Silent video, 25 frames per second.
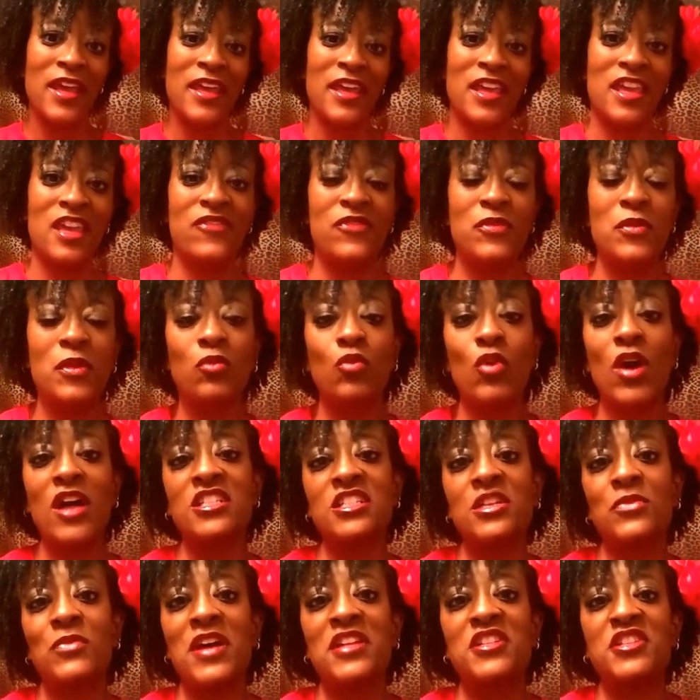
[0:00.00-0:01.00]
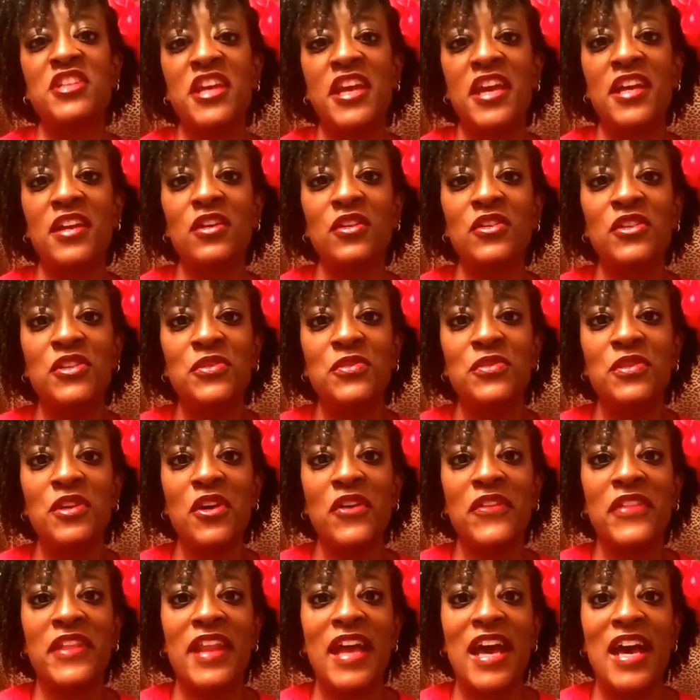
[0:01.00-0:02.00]
If you've been watching my channel, you
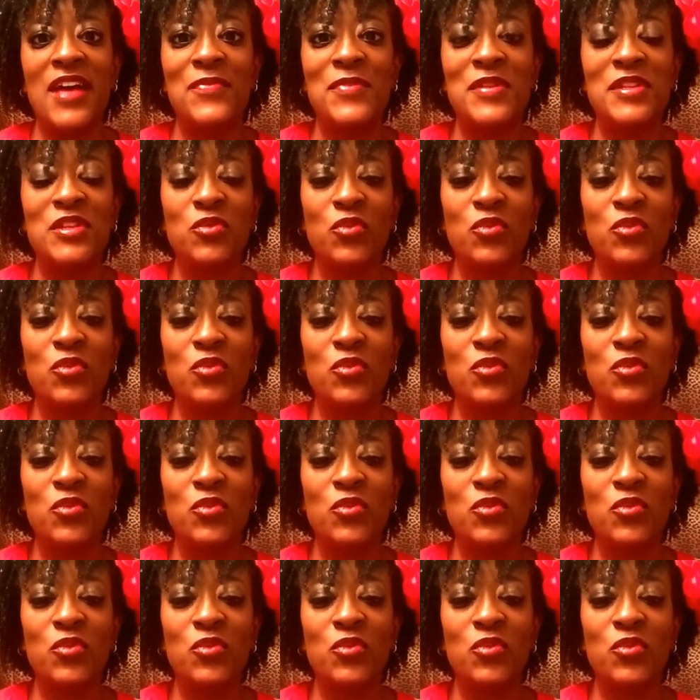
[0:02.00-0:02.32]
know that I've been